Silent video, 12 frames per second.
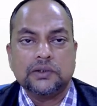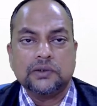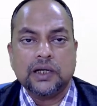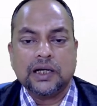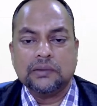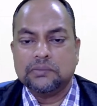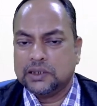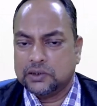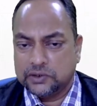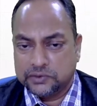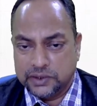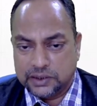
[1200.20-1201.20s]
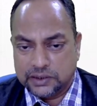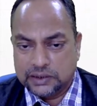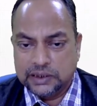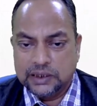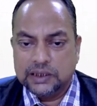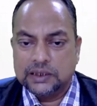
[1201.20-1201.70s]
they do have, because of their
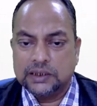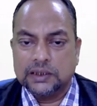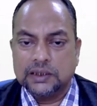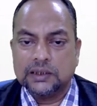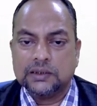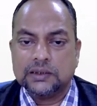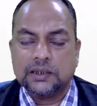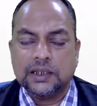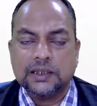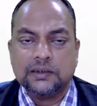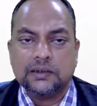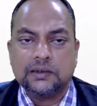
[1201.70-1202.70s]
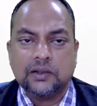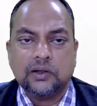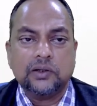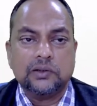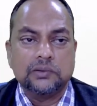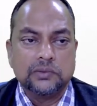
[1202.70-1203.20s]
seniorities, right?
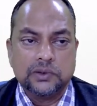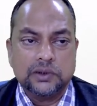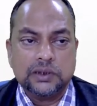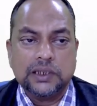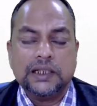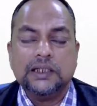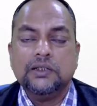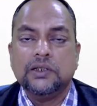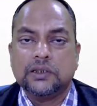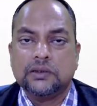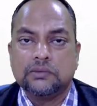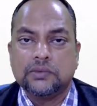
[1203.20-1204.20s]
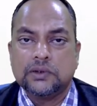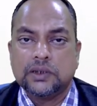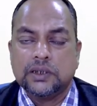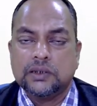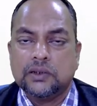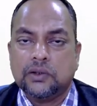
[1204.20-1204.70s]
Or the tenure
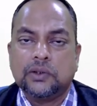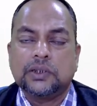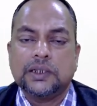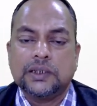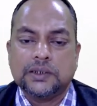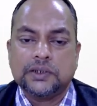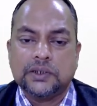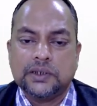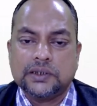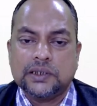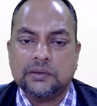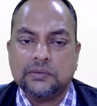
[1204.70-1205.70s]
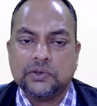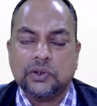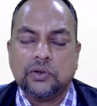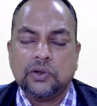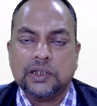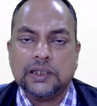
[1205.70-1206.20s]
in the organization itself.
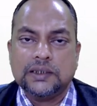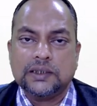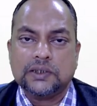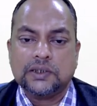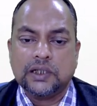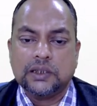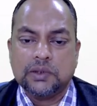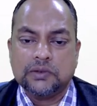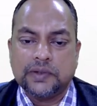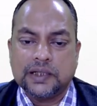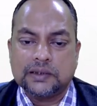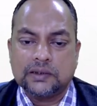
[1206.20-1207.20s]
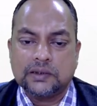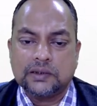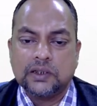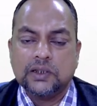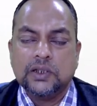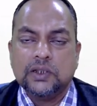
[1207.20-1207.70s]
So organizational level of
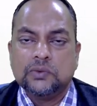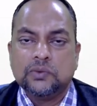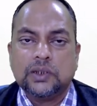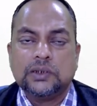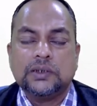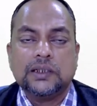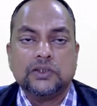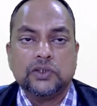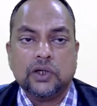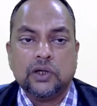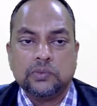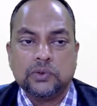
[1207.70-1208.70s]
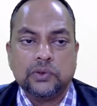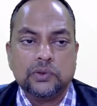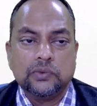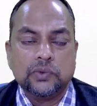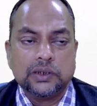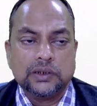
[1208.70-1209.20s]
factors. What is their job
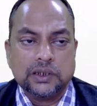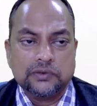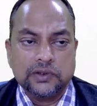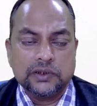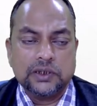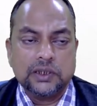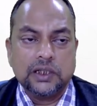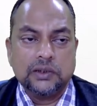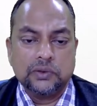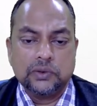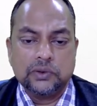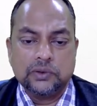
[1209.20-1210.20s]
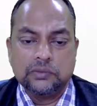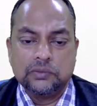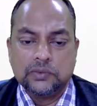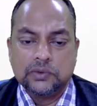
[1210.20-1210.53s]
role? What is their functional role,